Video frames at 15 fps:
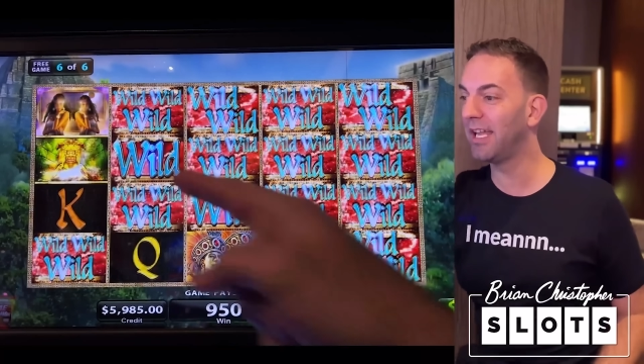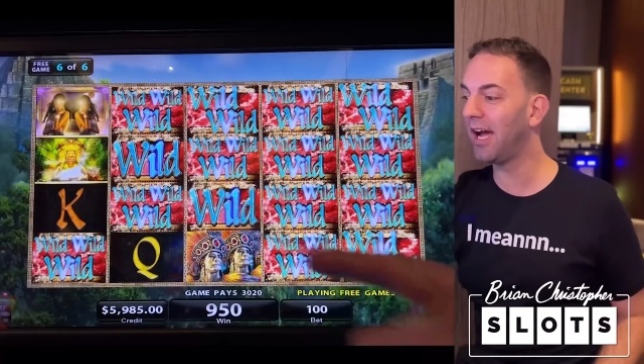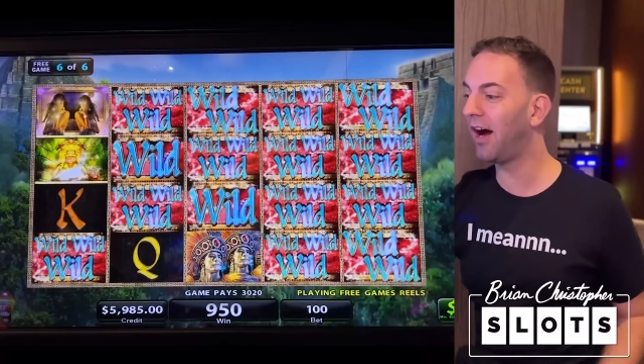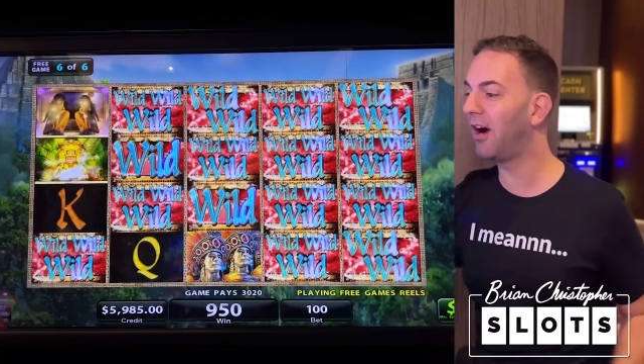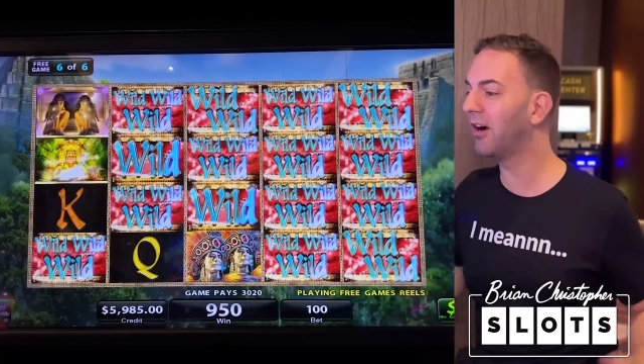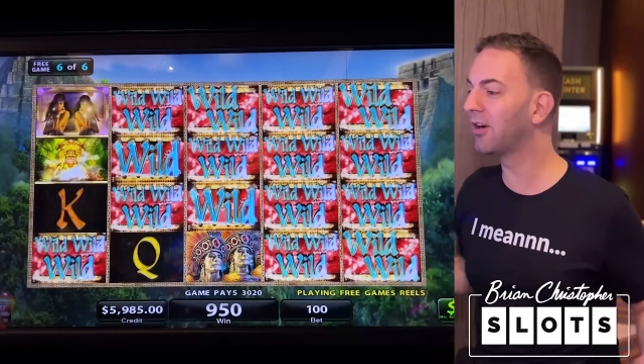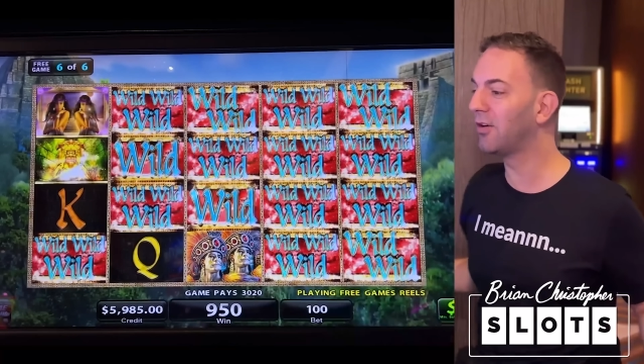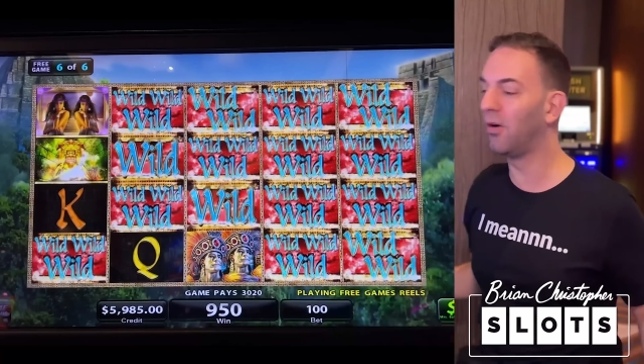
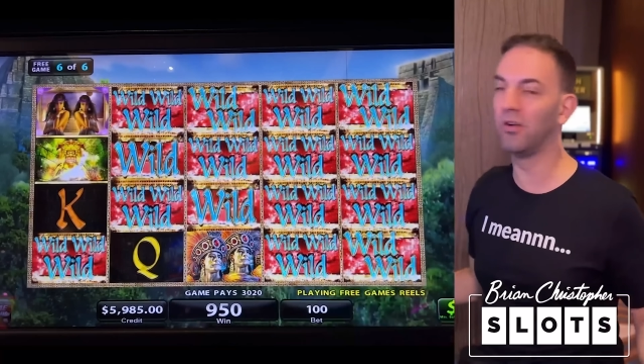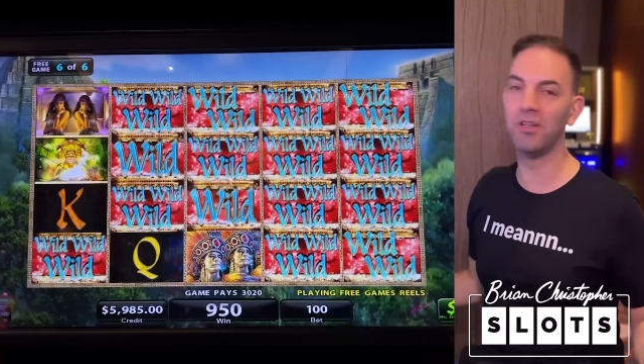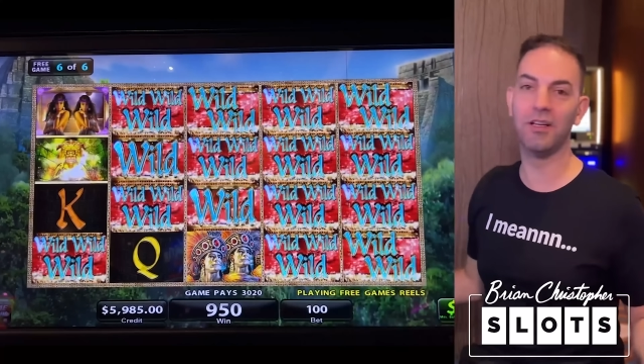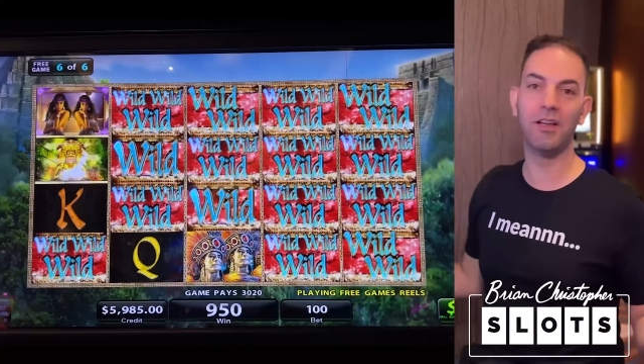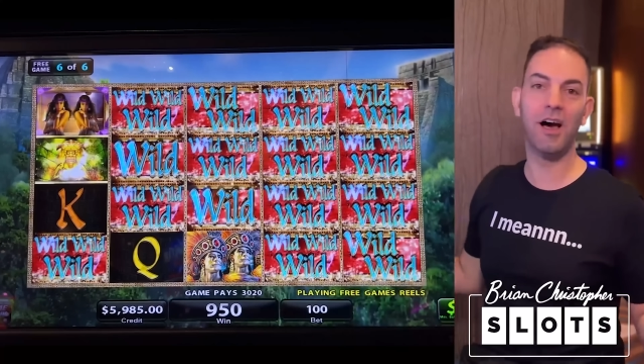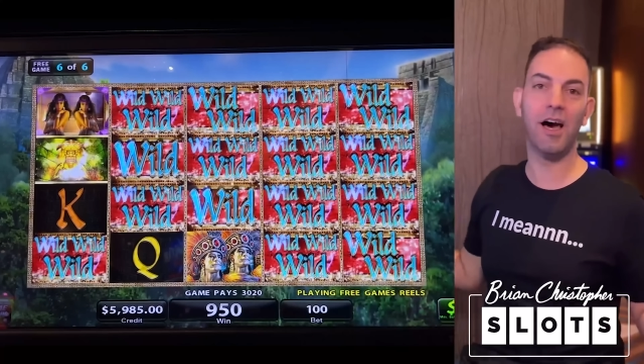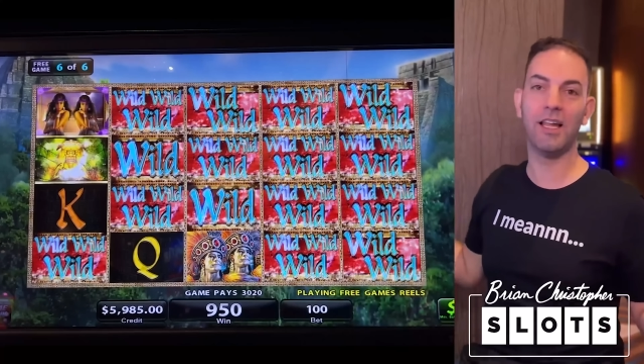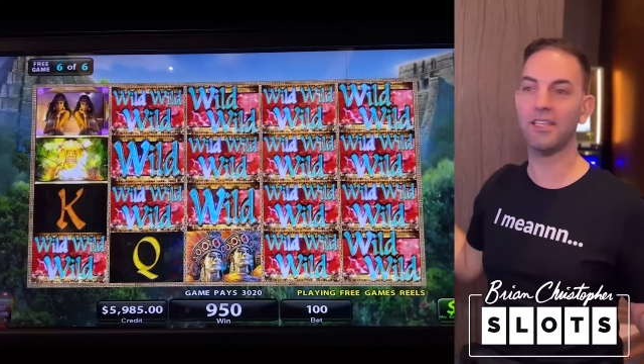Our golden
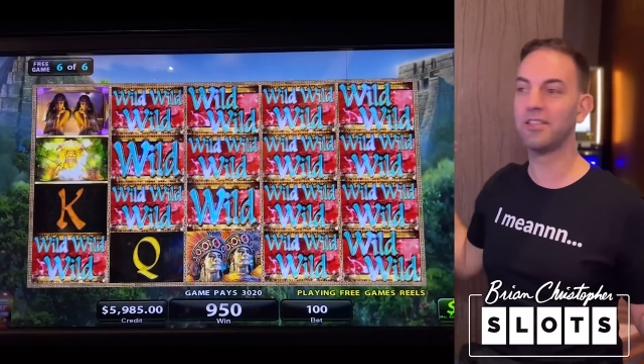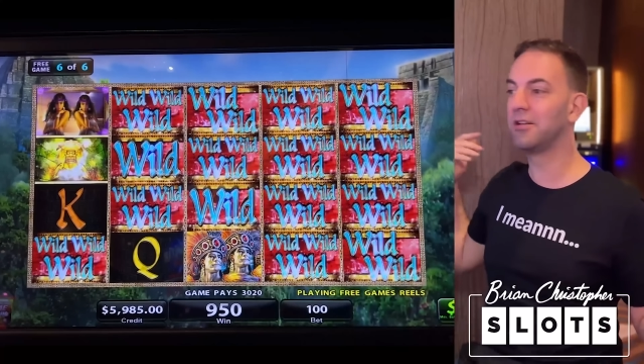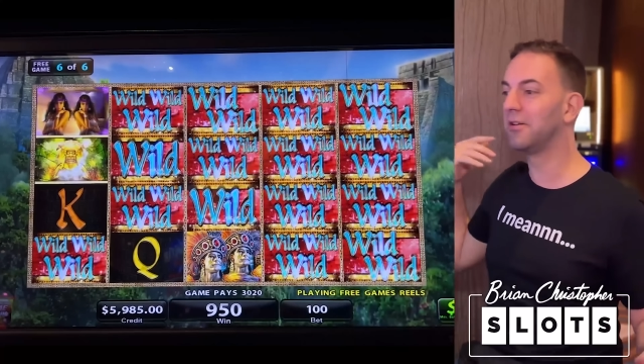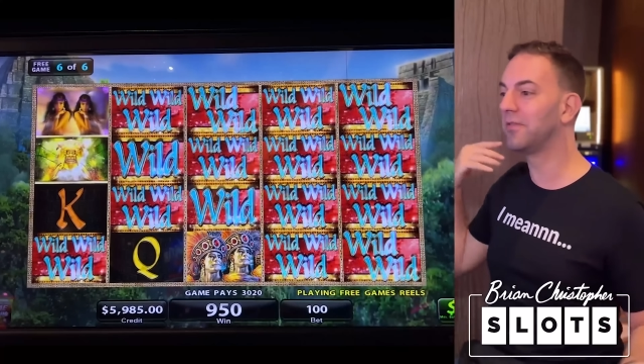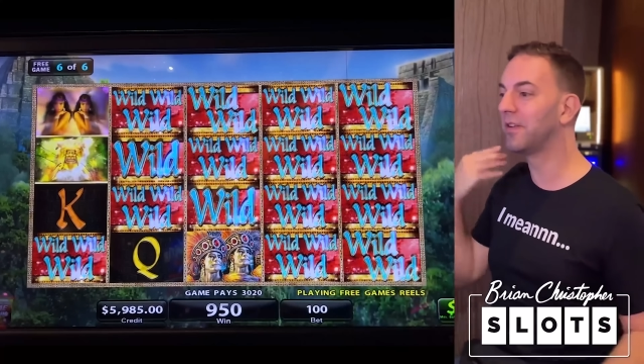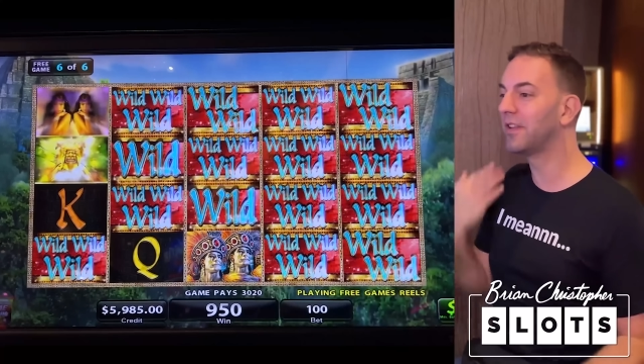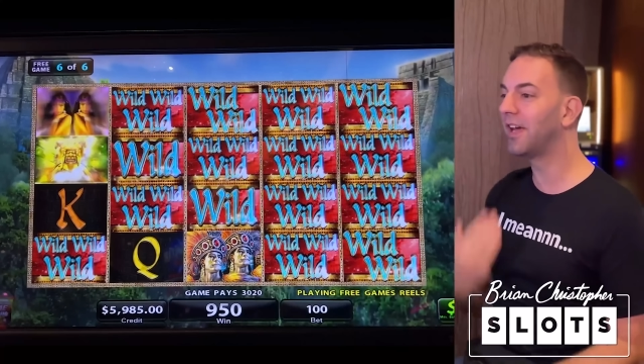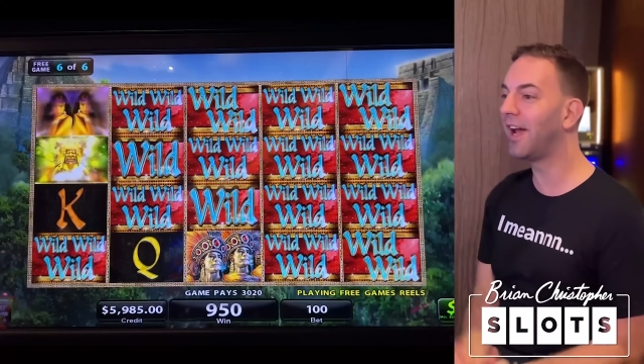goddess
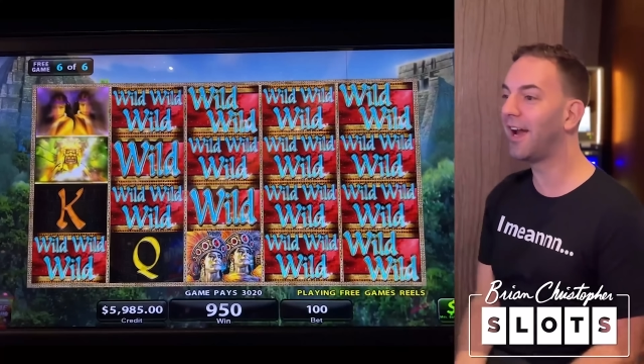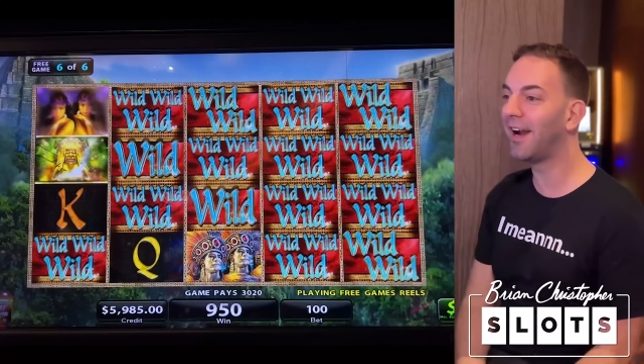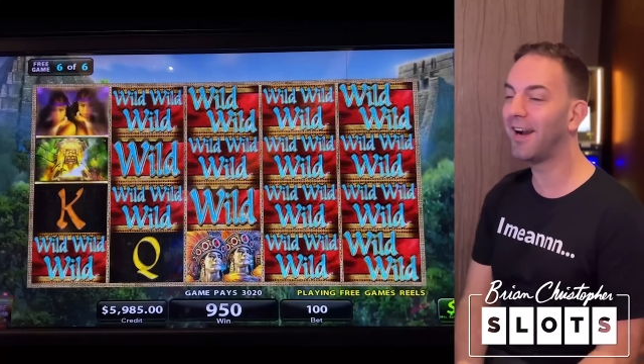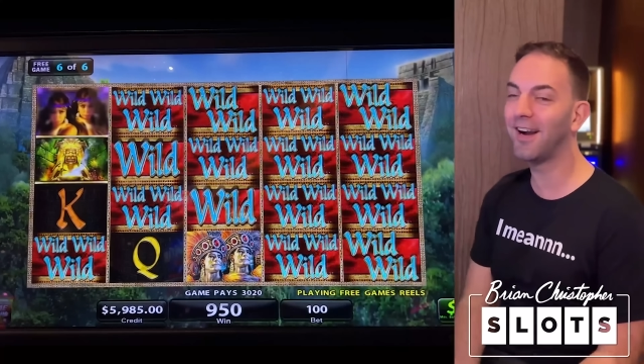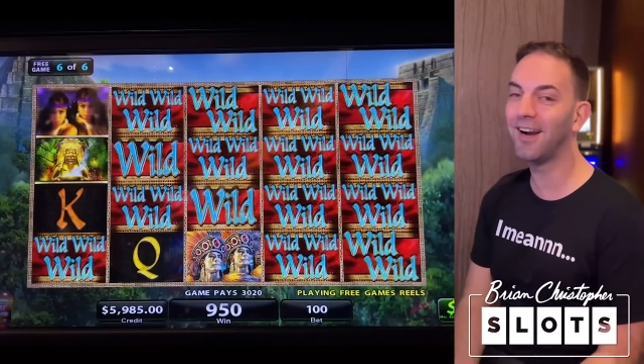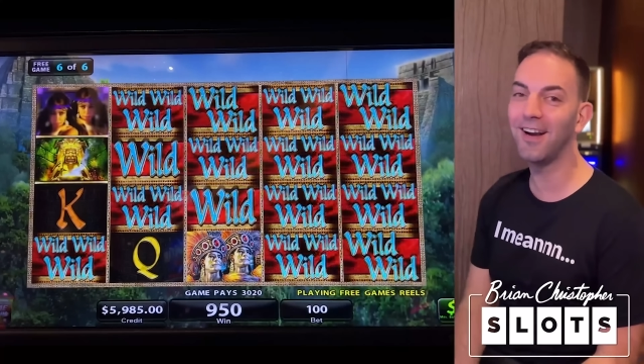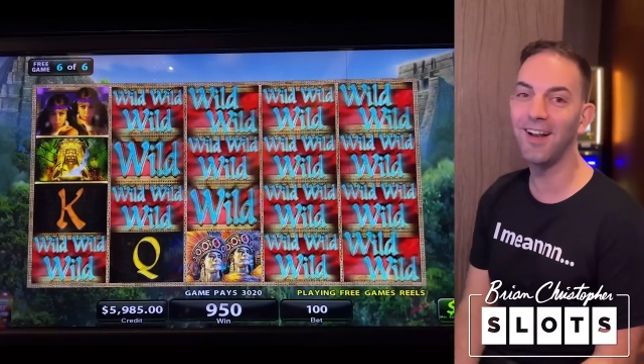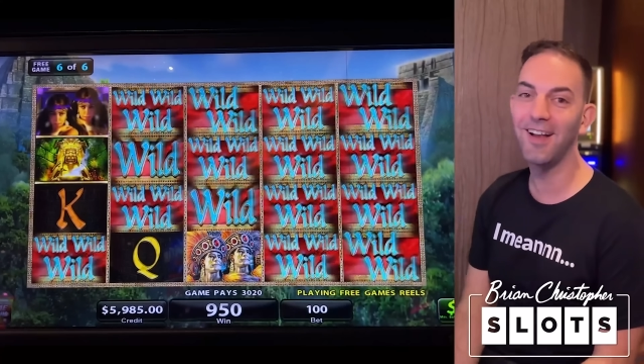over there.